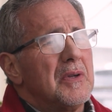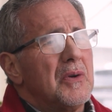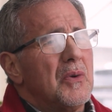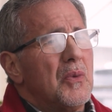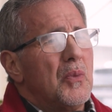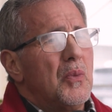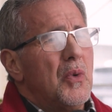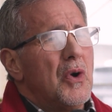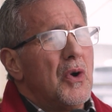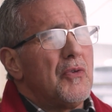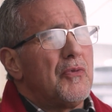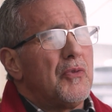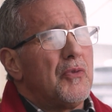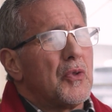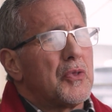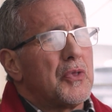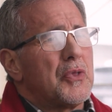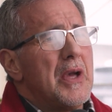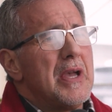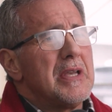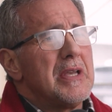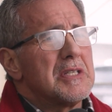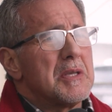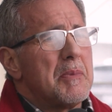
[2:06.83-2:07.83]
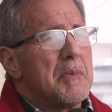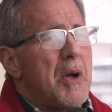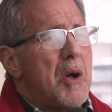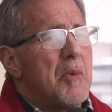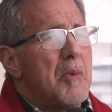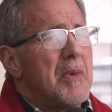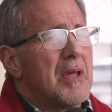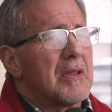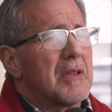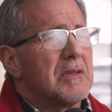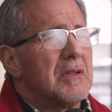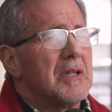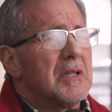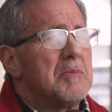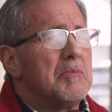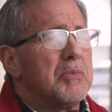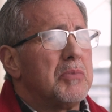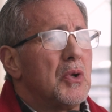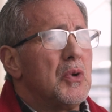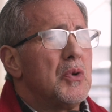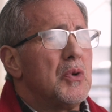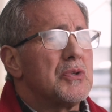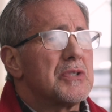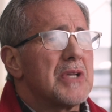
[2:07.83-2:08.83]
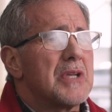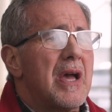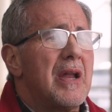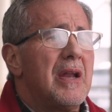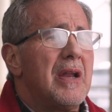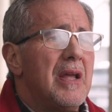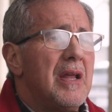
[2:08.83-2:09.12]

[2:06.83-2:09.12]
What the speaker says: wonderful things about methylene blue is that